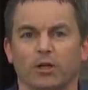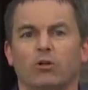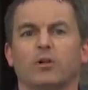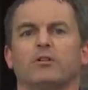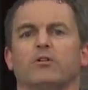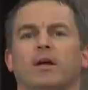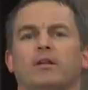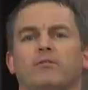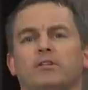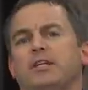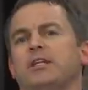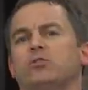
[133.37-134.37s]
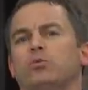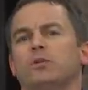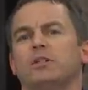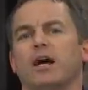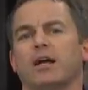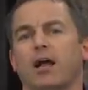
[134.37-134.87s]
Click the link to visit
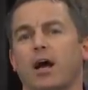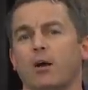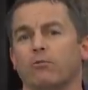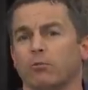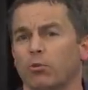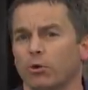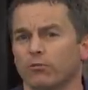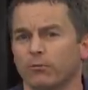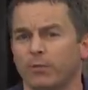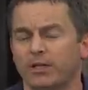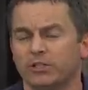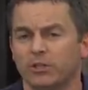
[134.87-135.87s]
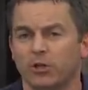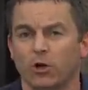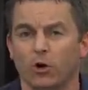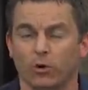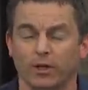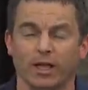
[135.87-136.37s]
eastwood.com for more information
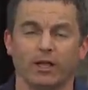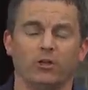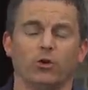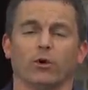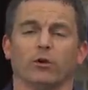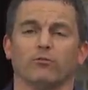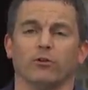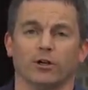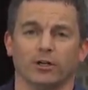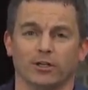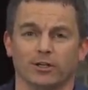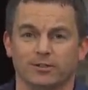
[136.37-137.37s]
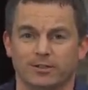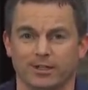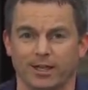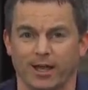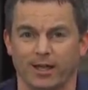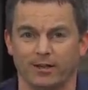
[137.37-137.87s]
or to get your inverter
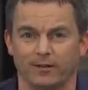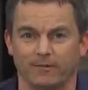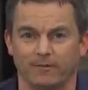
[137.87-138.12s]
today.